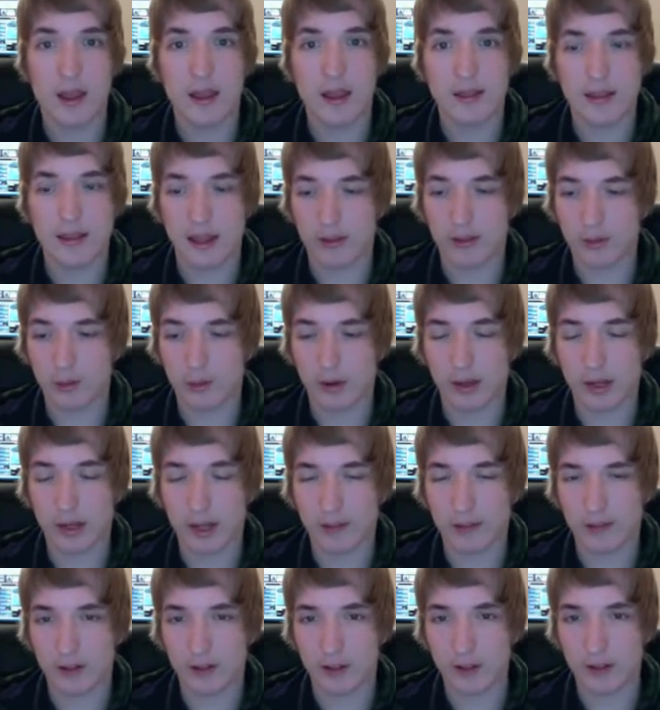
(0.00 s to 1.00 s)
that's quite
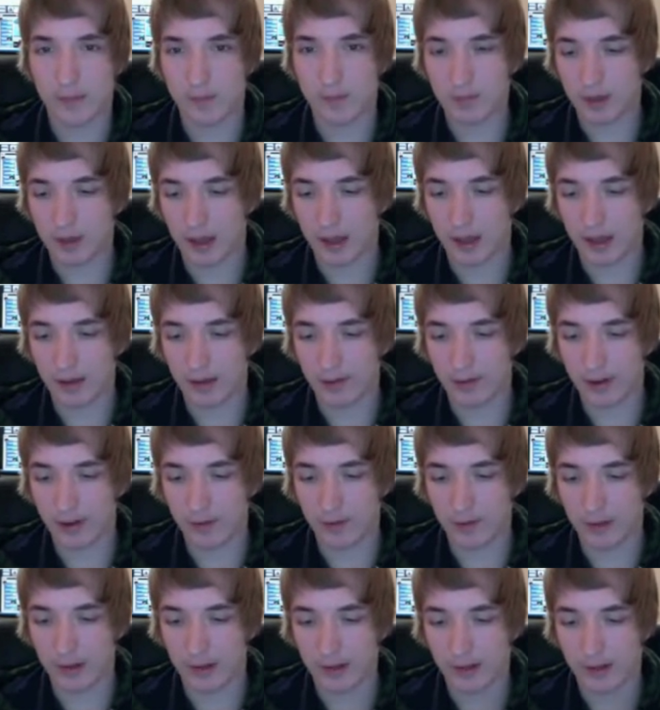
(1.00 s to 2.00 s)
clever, and
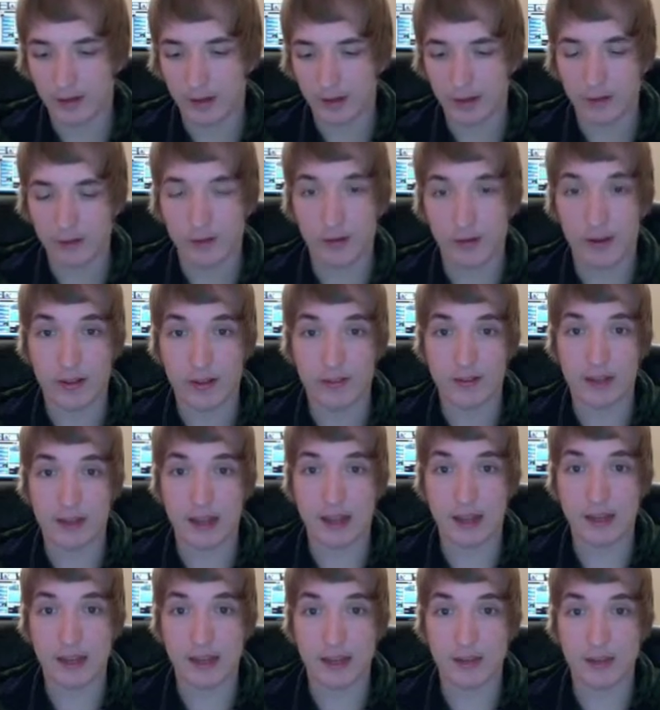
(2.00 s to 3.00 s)
stuff like if you're against
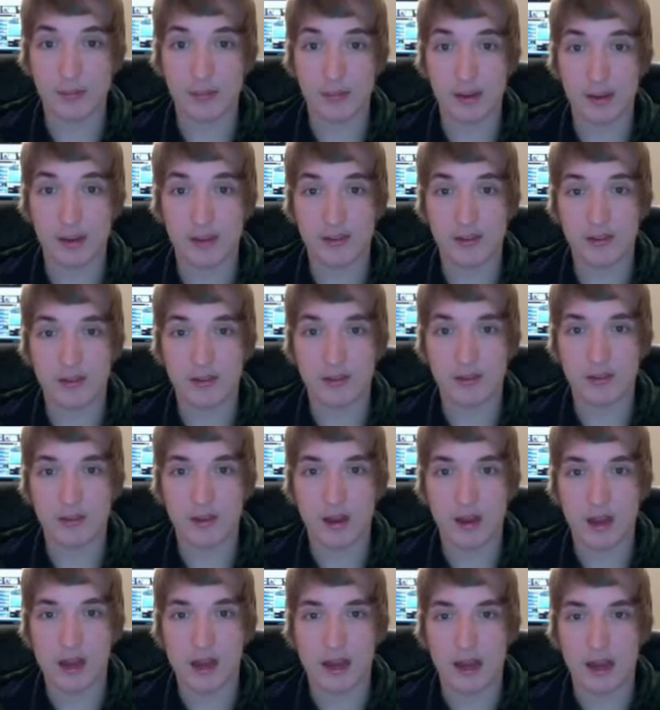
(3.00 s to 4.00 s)
Gladiator Beasts,
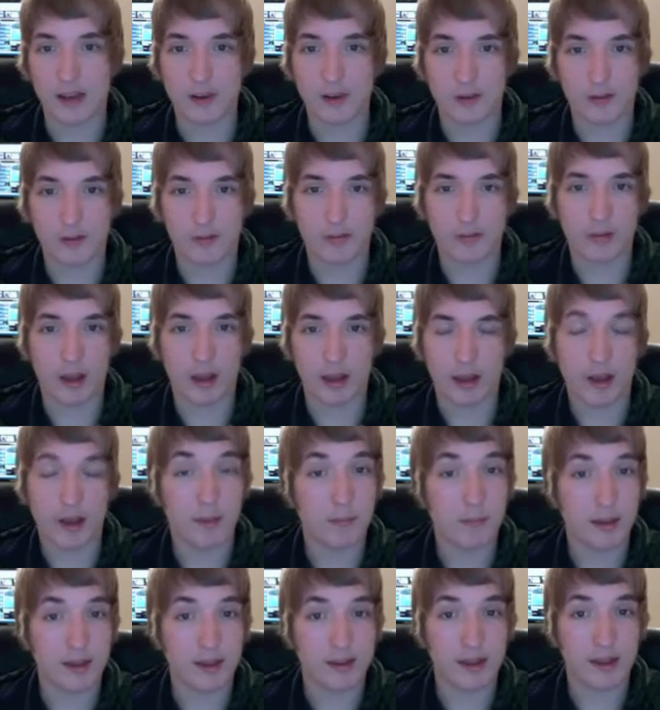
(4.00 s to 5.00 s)
and you're like,
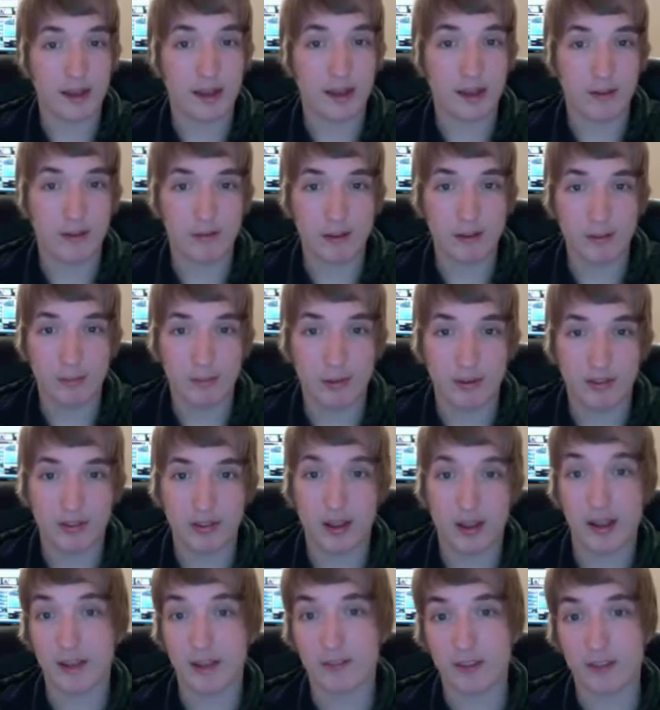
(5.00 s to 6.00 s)
I'm main decking Reapers,
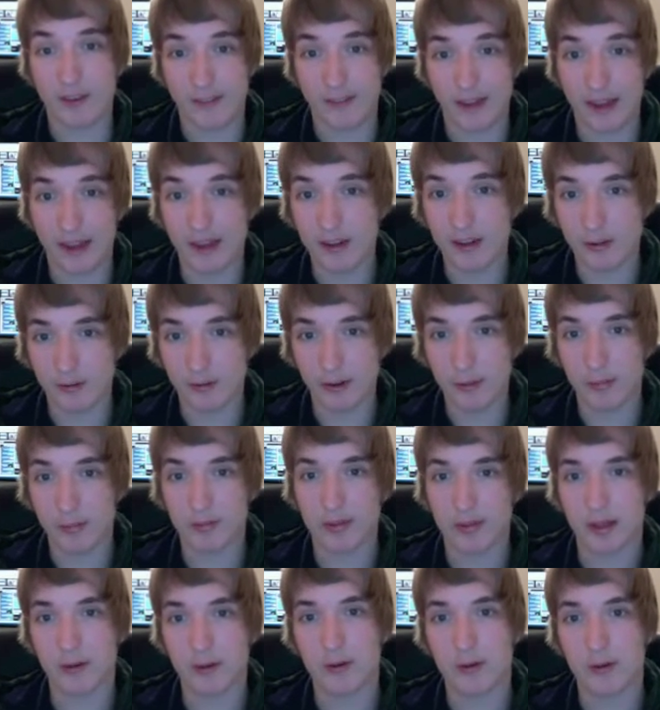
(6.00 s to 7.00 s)
I have to take
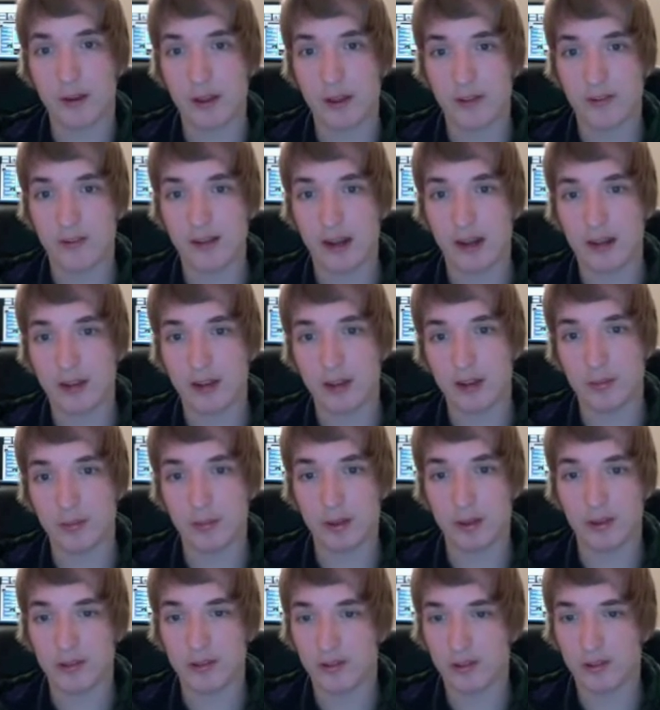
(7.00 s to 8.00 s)
Reapers out against Gladiator
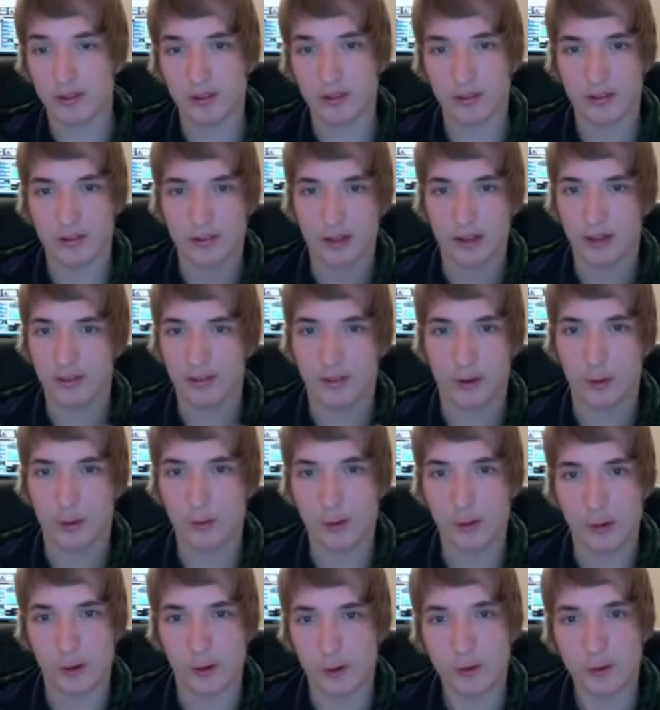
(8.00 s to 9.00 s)
Beasts because that's a
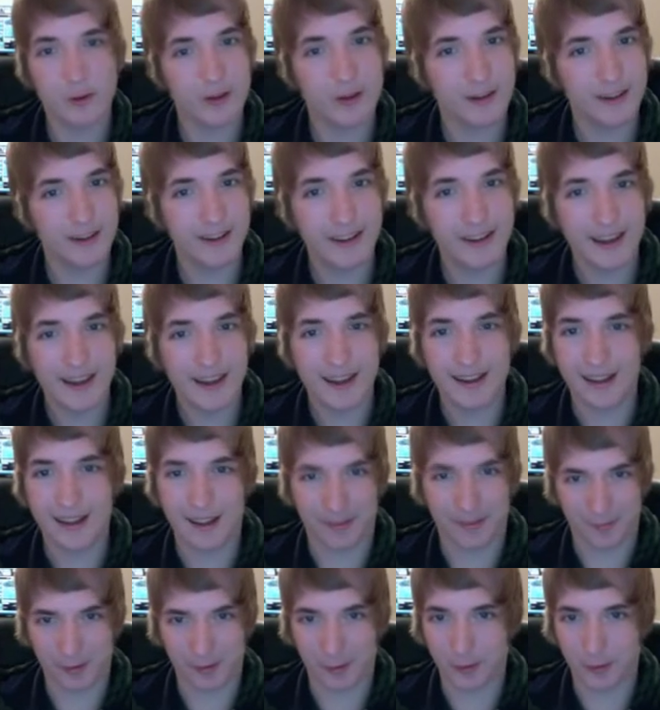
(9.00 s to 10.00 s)
no-no.
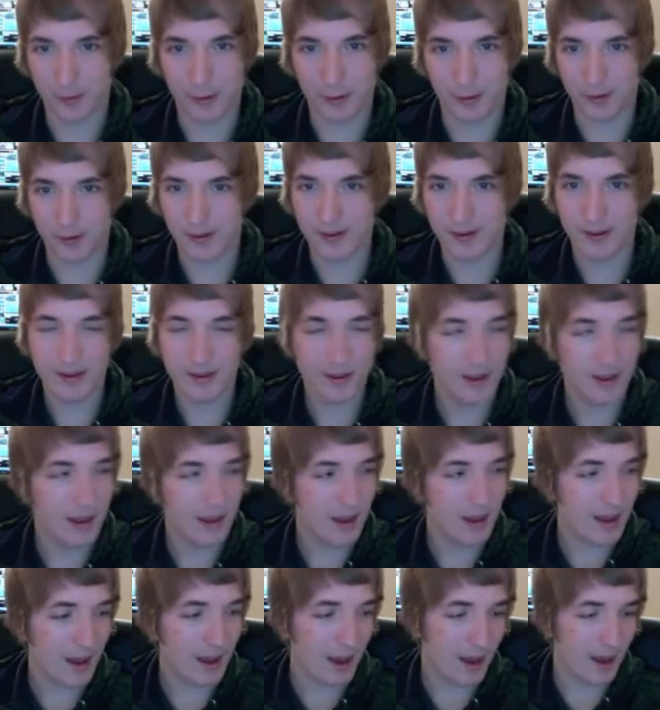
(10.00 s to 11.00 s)
That's not good.
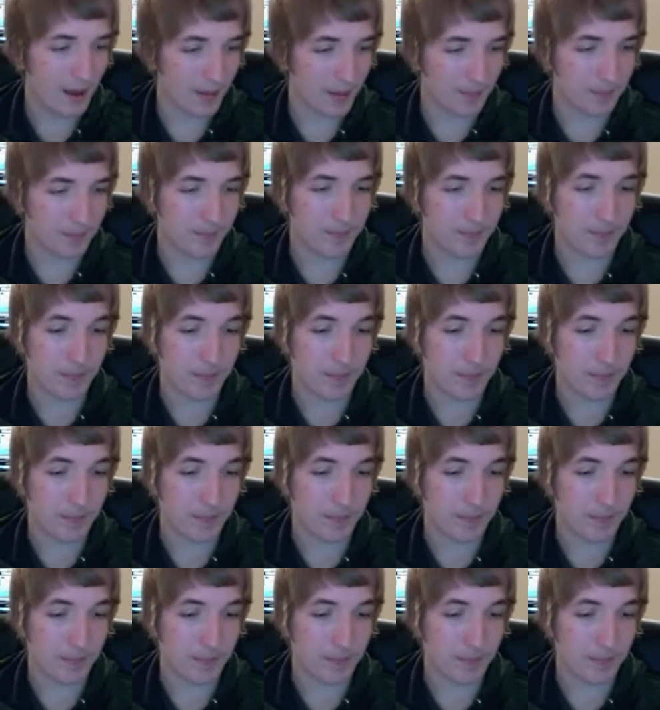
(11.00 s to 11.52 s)
And